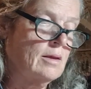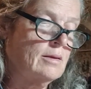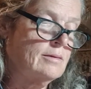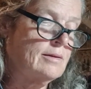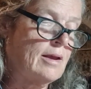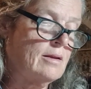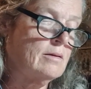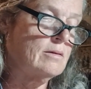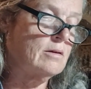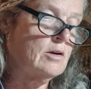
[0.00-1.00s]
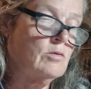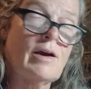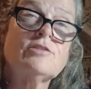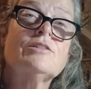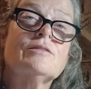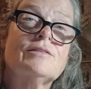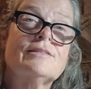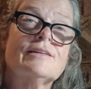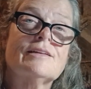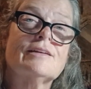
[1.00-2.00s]
state correctional
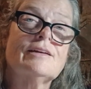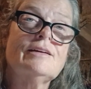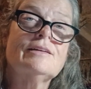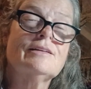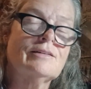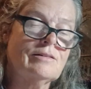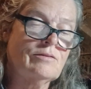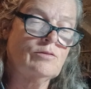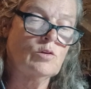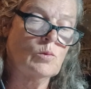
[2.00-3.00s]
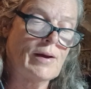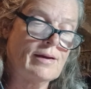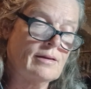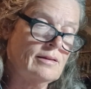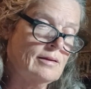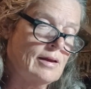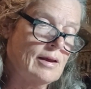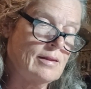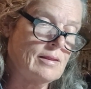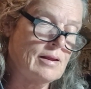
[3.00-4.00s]
facility for a while,
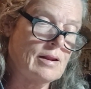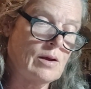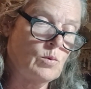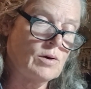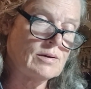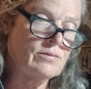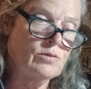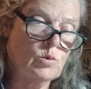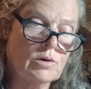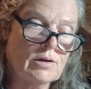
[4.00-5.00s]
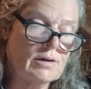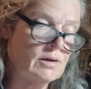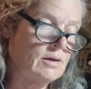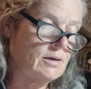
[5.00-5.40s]
and then I worked for